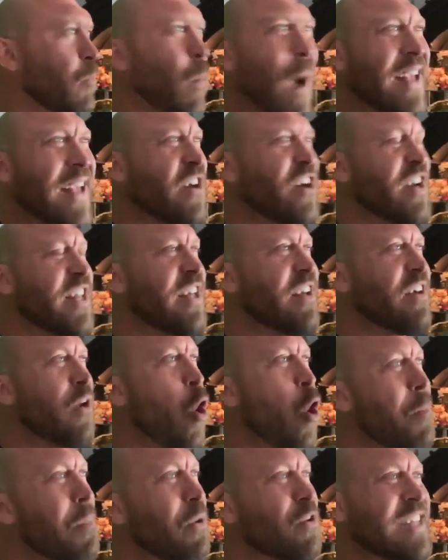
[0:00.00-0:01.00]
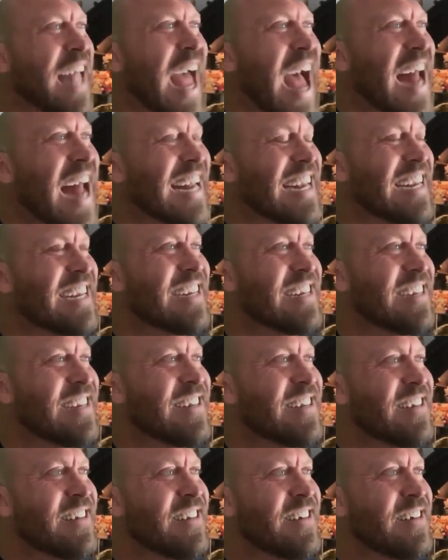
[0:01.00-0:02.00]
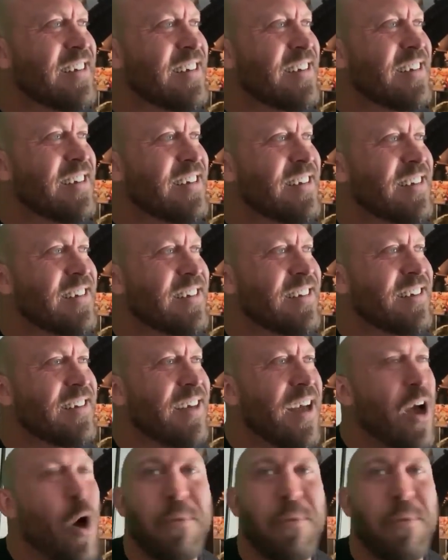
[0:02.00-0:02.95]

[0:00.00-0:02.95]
Why couldn't you? Almost had it. I